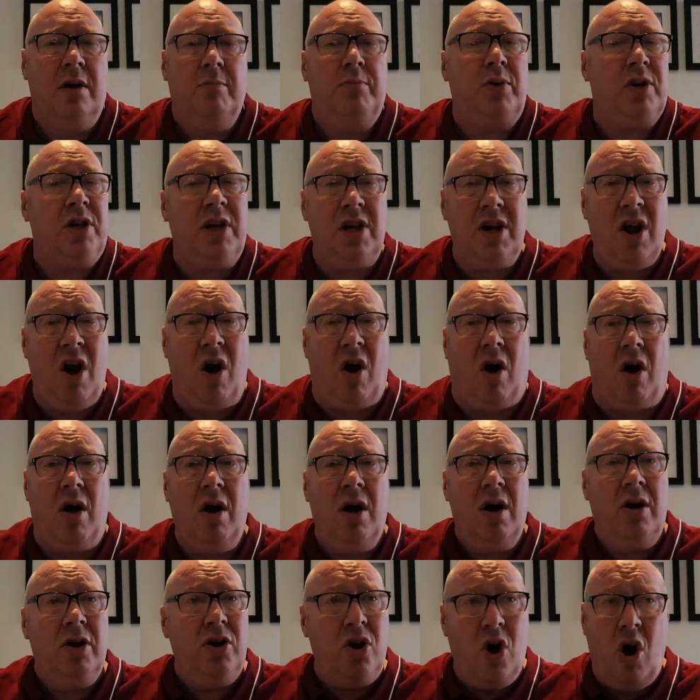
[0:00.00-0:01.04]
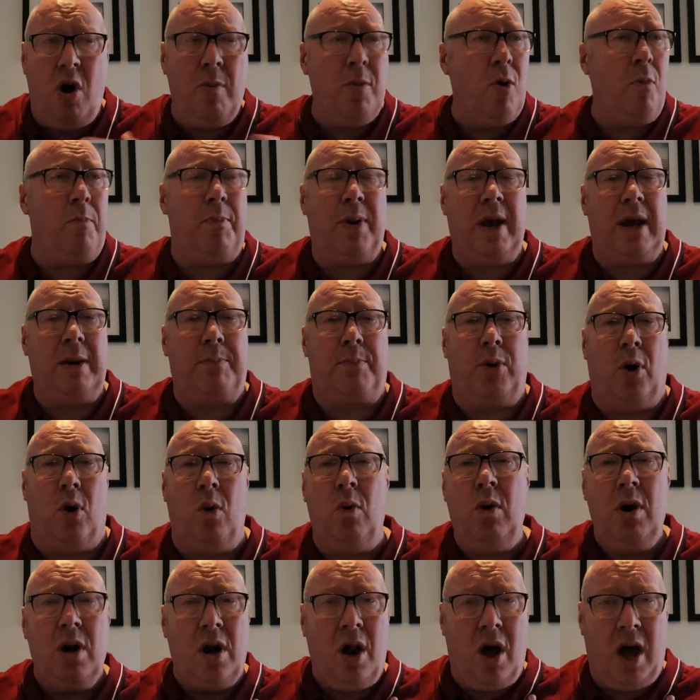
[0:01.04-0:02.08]
but you're not. Normal
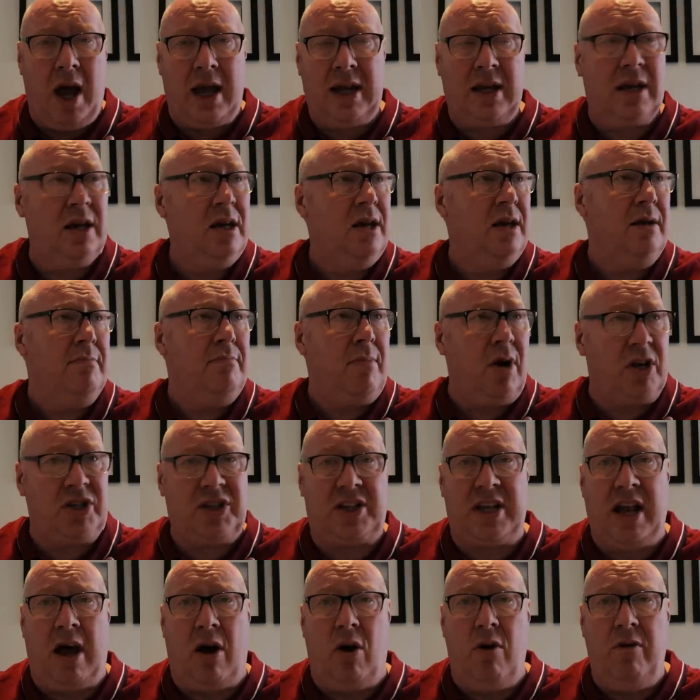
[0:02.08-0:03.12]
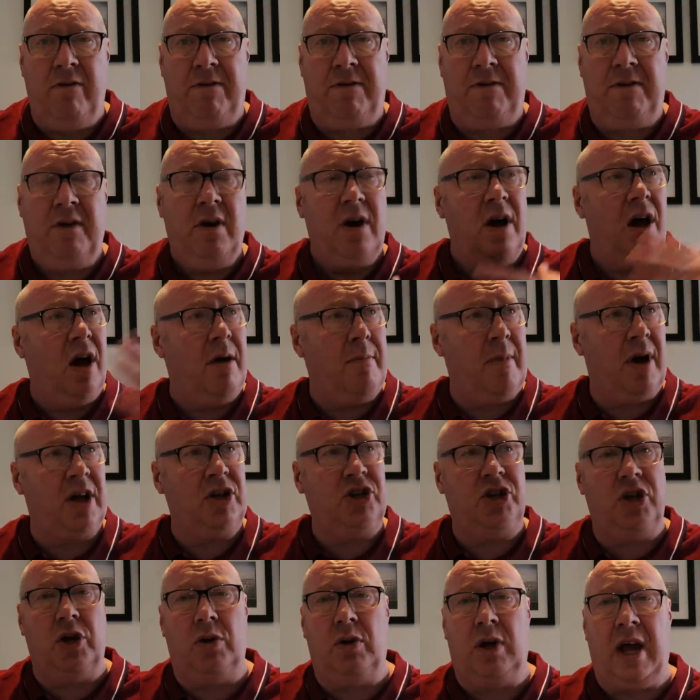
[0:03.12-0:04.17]
people like myself and my
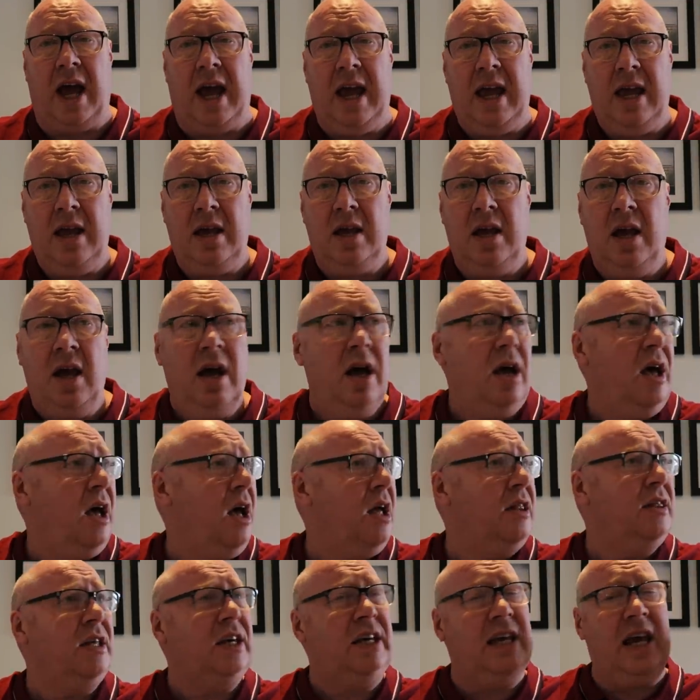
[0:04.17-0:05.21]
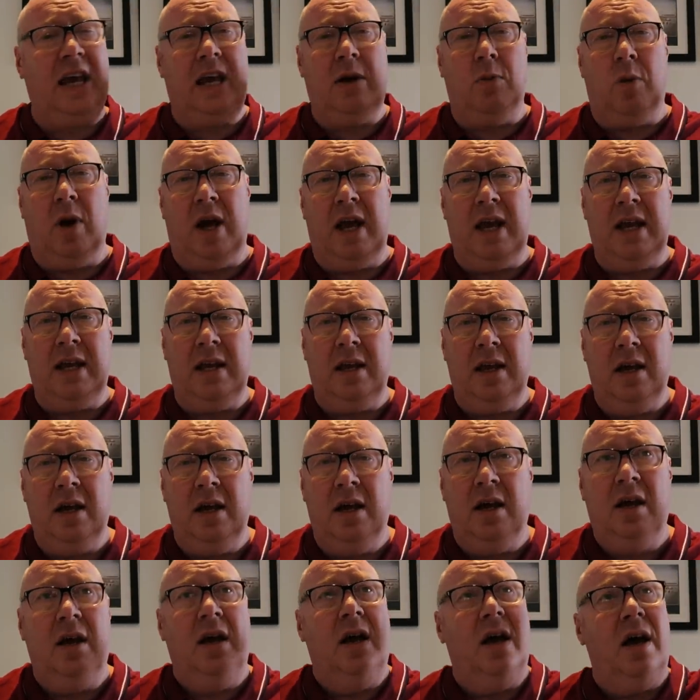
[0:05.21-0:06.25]
Junie and the Kiwi
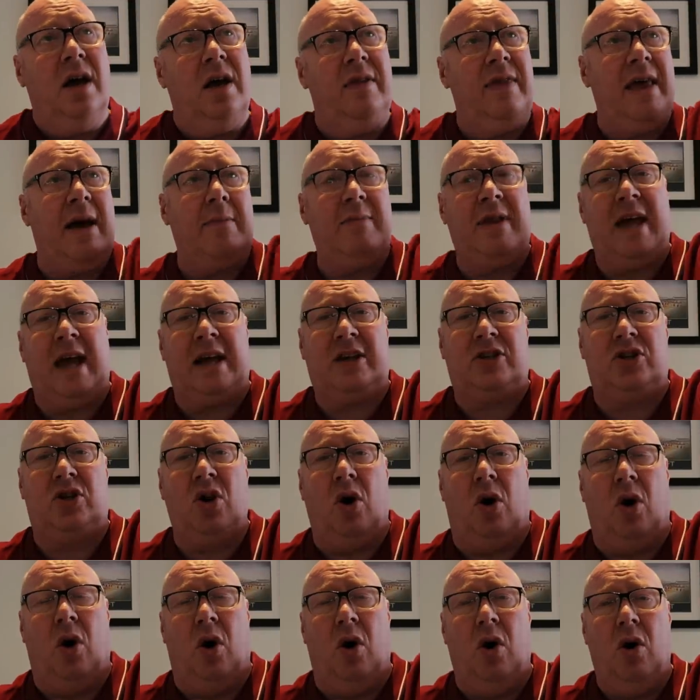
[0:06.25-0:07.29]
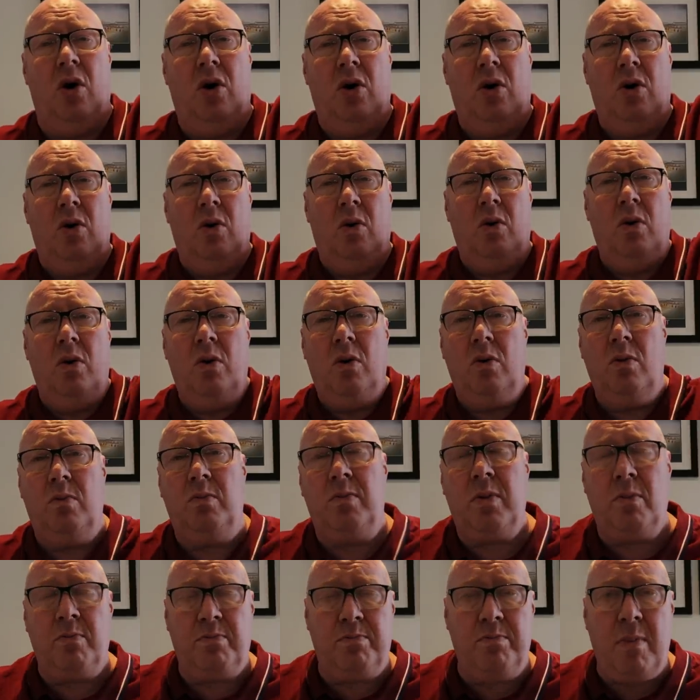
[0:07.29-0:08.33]
and them next door,
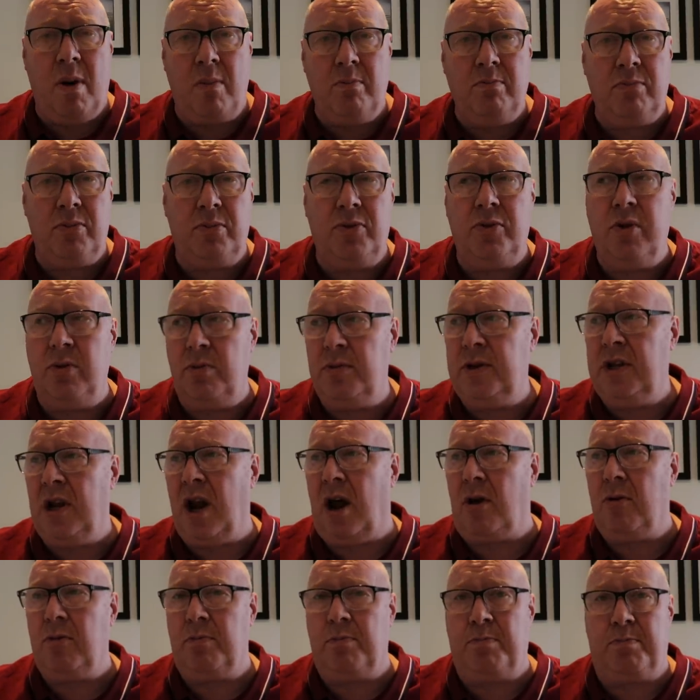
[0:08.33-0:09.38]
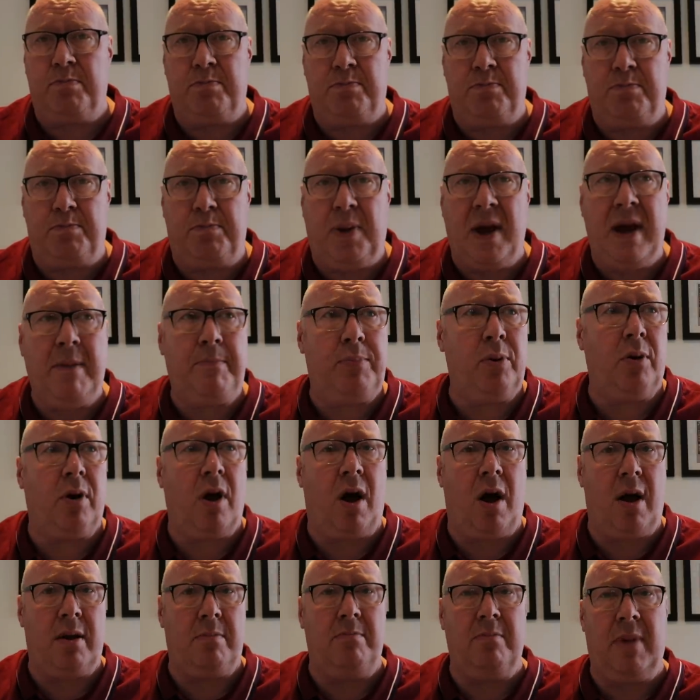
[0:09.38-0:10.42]
you know, people
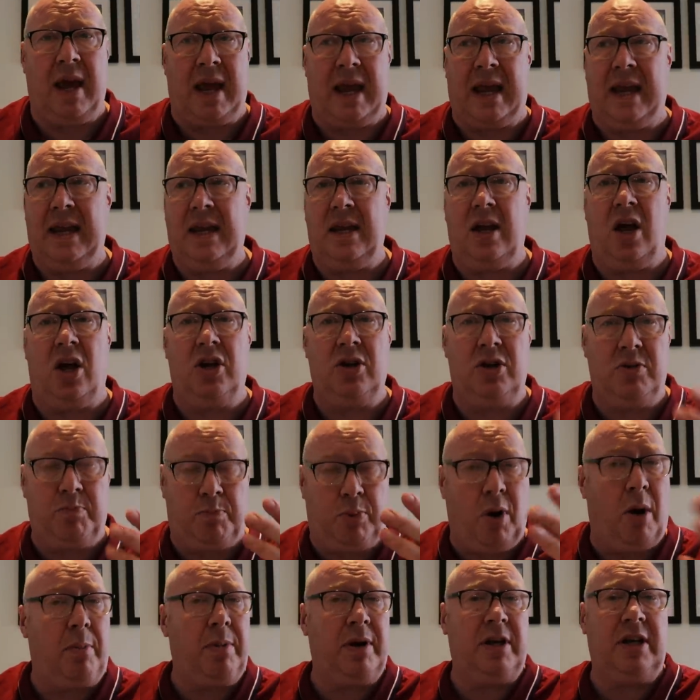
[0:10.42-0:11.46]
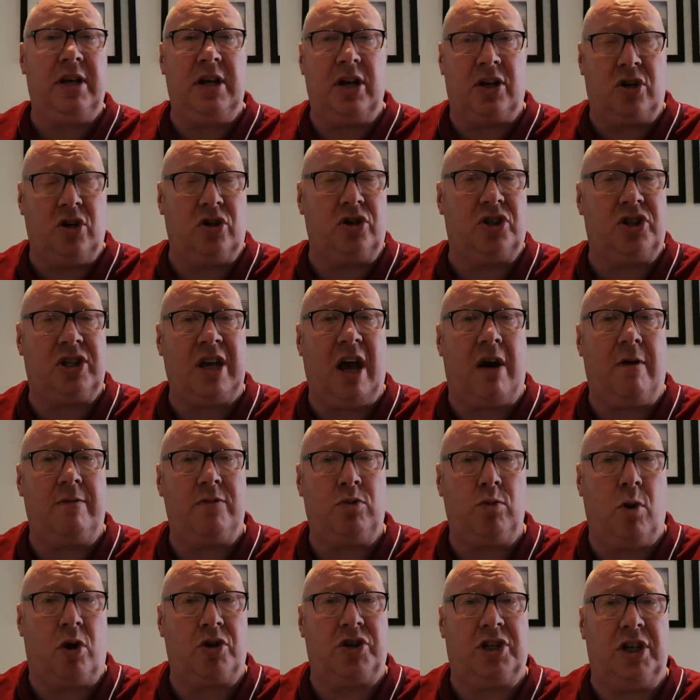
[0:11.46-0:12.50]
like me, and probably your good
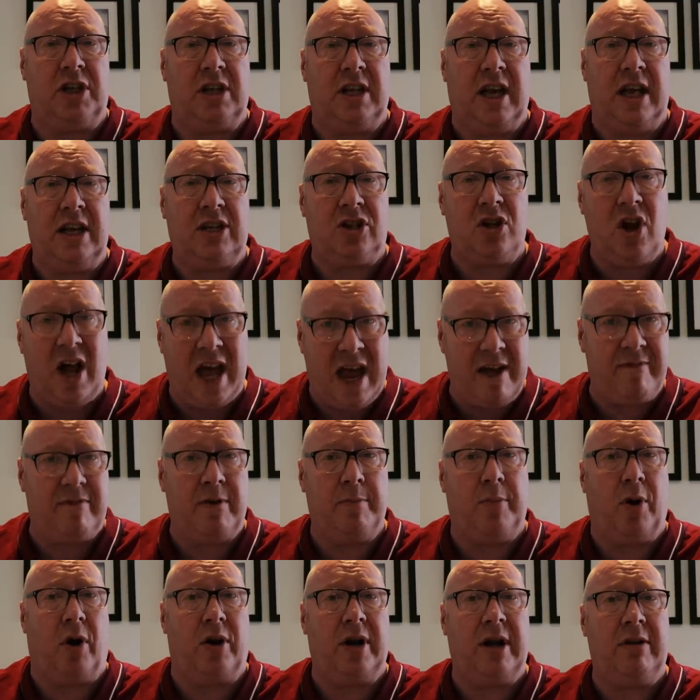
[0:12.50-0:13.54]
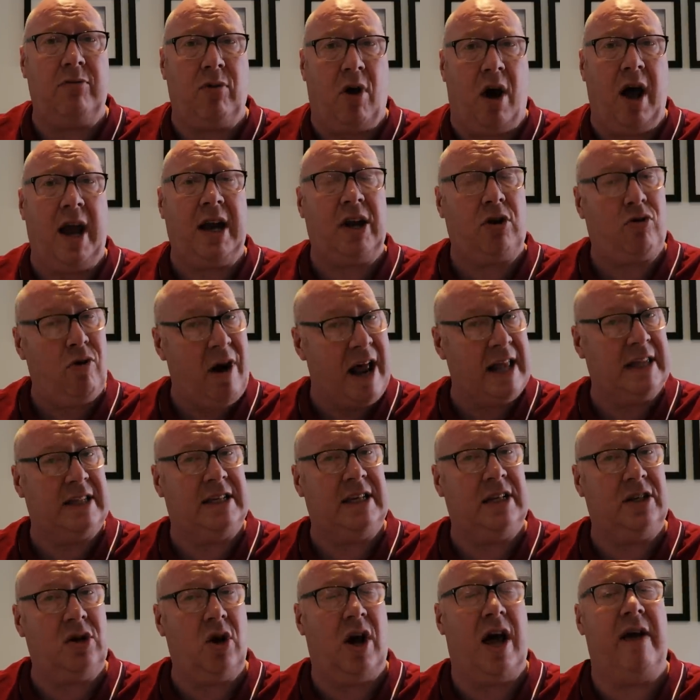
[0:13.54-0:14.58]
selves watching this, not everybody, right?
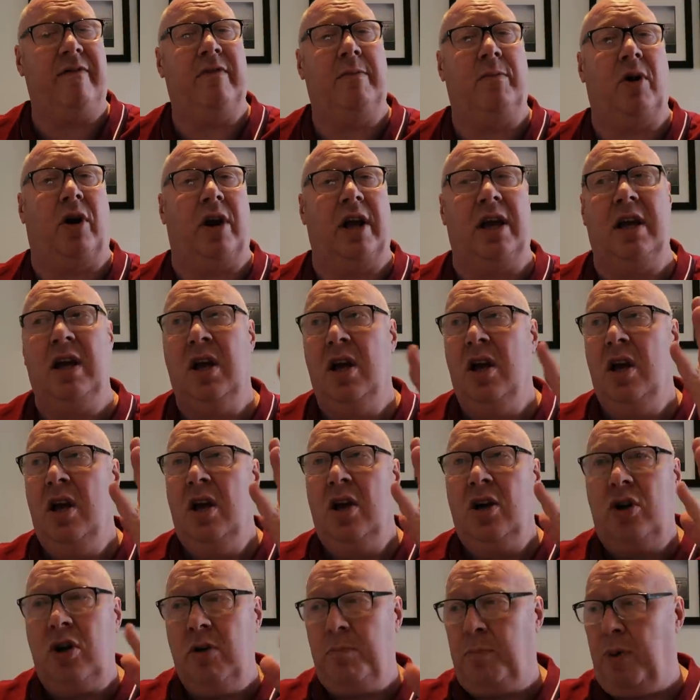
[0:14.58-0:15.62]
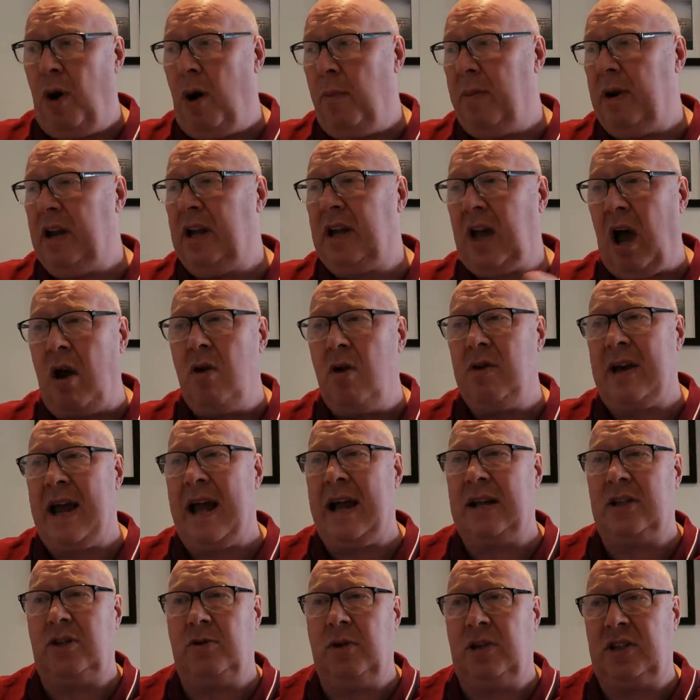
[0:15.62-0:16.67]
Granted, not everybody, could probably go
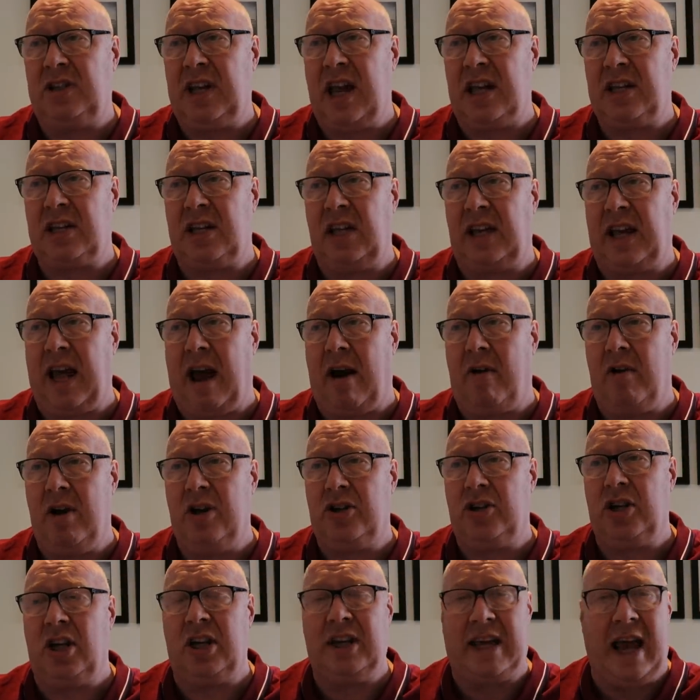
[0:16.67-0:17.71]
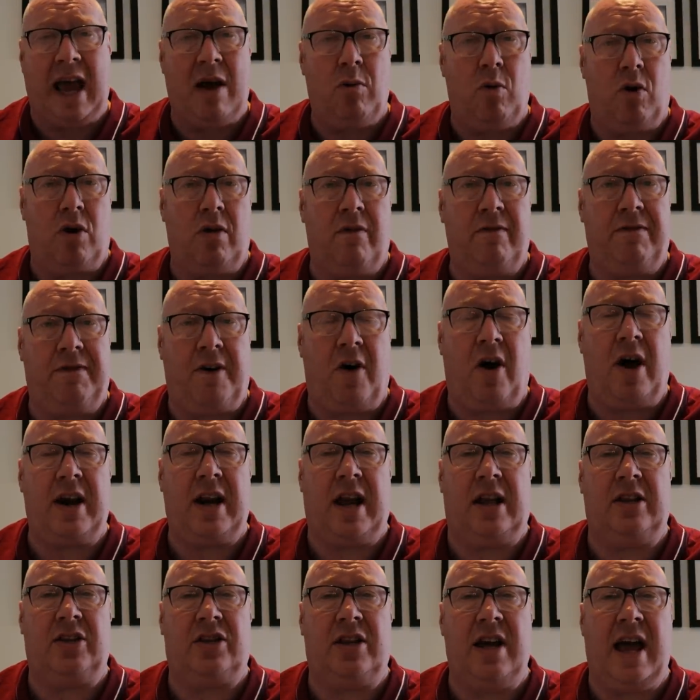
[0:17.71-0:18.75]
down to a Tesla garage and get one on
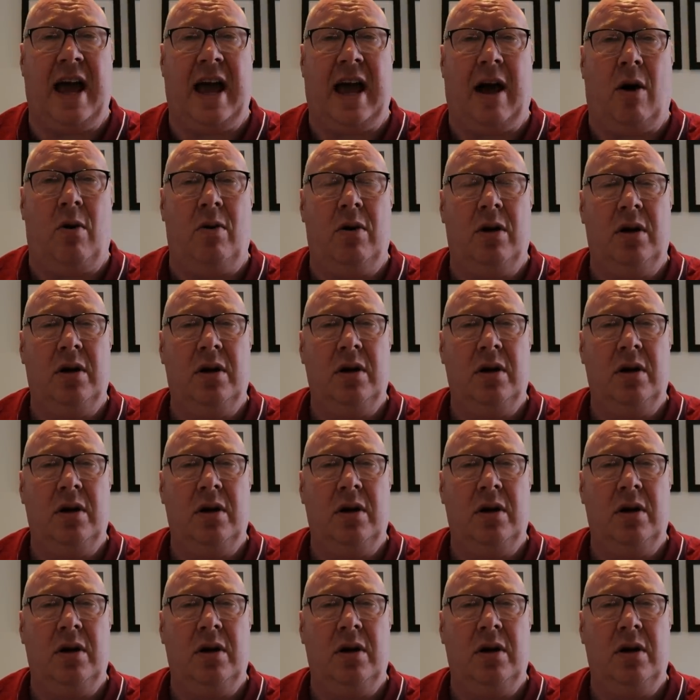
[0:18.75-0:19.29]
finance now.